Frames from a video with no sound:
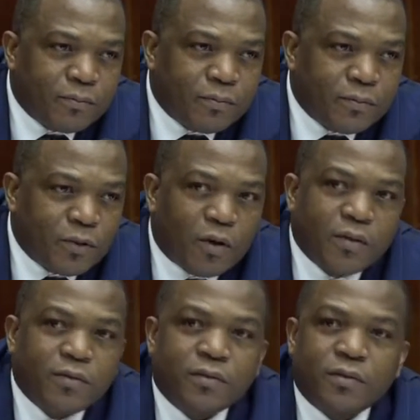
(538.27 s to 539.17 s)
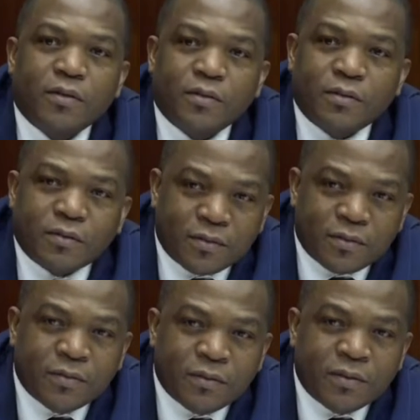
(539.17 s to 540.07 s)
your
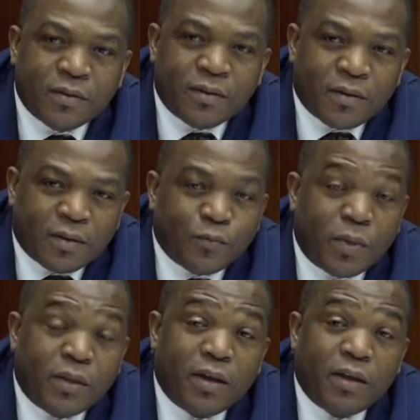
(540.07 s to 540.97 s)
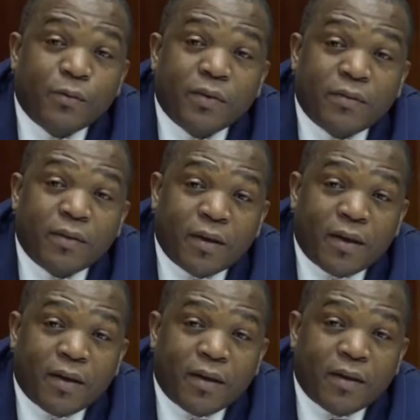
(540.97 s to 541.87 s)
concerns is being dealt with
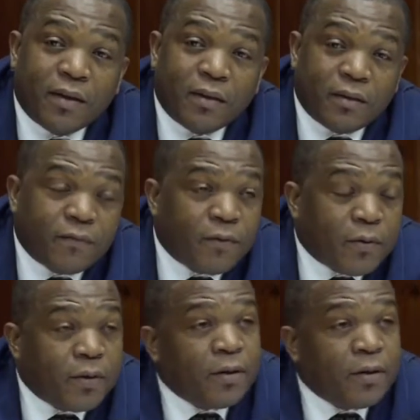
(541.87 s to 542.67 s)
very well.